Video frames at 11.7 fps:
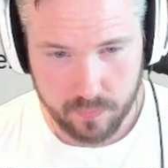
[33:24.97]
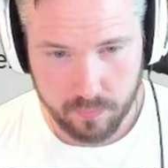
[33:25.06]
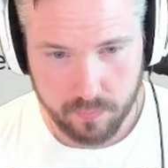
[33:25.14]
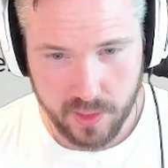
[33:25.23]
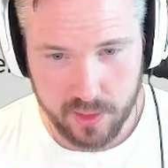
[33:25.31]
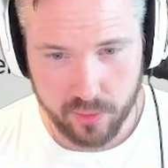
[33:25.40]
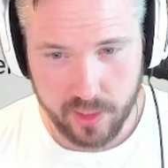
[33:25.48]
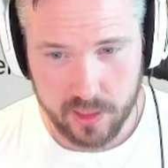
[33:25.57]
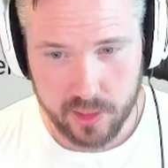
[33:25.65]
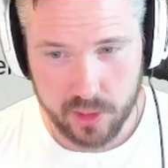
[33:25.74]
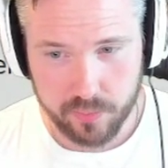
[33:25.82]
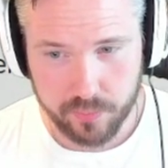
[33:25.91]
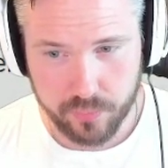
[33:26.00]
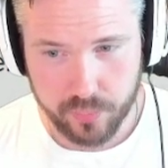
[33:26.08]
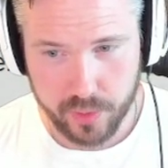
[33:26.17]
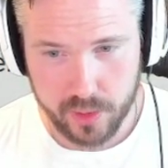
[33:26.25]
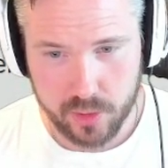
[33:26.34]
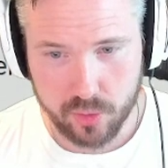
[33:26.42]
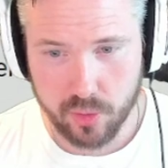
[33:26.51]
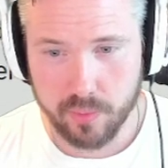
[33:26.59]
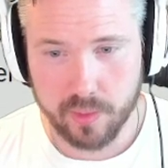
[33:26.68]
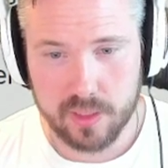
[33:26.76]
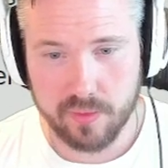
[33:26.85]
Mid-range, pretty strong,
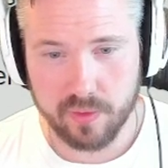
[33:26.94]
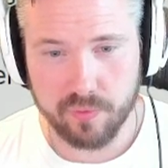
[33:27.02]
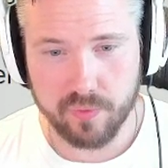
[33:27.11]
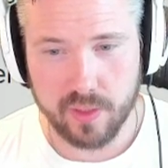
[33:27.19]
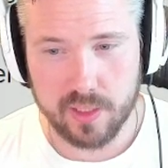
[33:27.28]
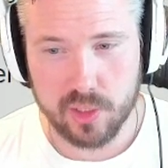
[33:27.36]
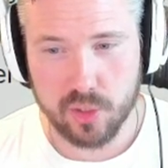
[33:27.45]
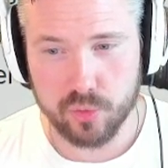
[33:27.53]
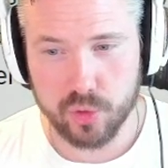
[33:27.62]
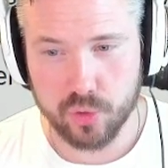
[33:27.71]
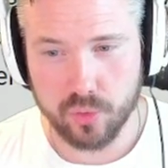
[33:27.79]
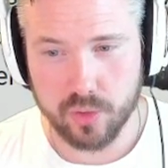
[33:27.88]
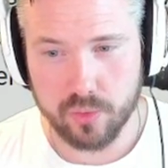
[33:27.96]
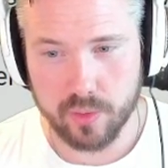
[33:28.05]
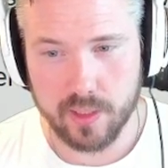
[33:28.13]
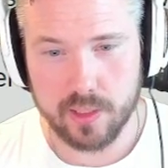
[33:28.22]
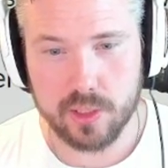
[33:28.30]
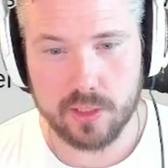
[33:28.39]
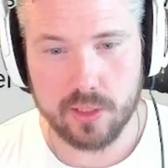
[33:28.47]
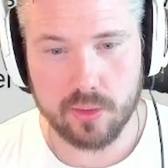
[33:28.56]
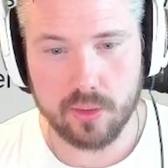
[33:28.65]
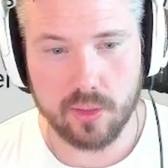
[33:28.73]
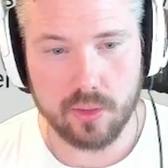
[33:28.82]
but 75. It's so short range, it's
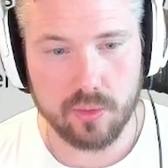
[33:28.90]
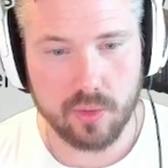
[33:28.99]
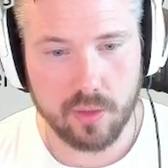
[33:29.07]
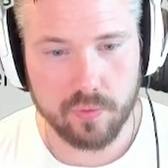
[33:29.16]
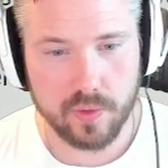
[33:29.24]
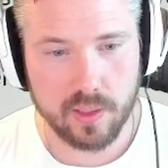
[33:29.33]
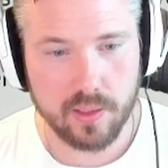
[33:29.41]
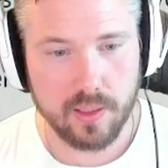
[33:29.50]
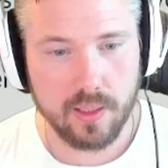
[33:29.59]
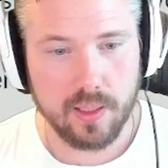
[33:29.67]
not gonna do anything.